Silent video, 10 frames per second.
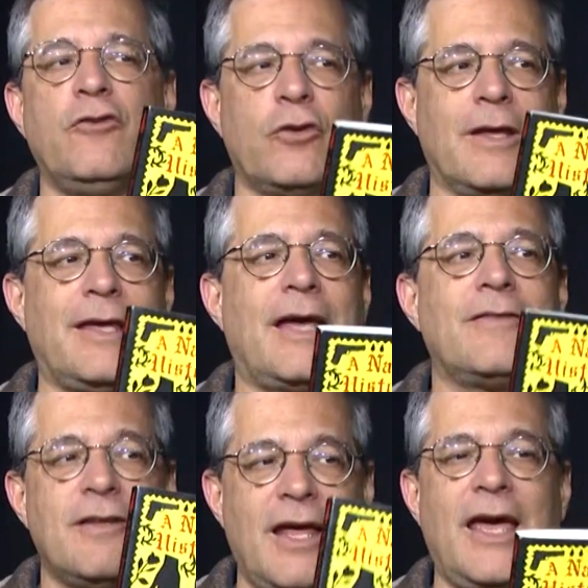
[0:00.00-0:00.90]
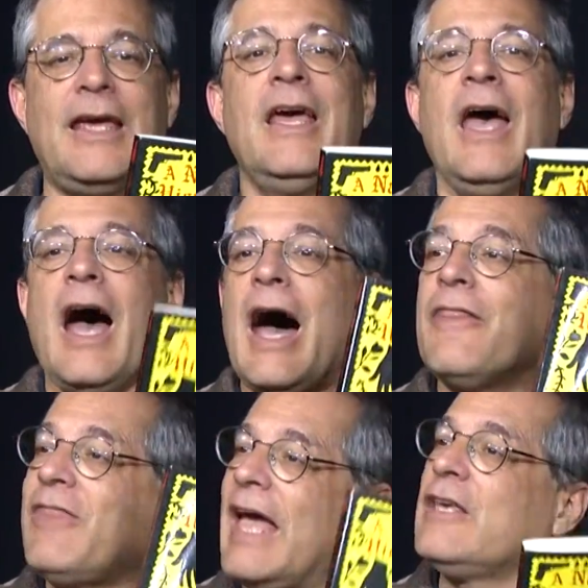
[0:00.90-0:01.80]
you can get today.
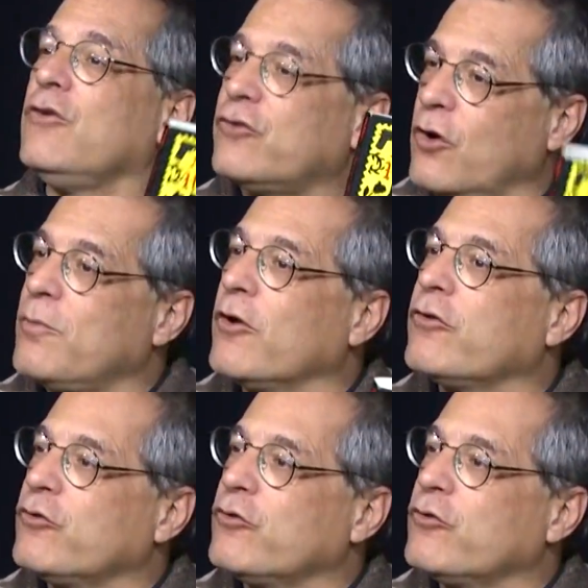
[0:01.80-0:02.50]
Thank you so much for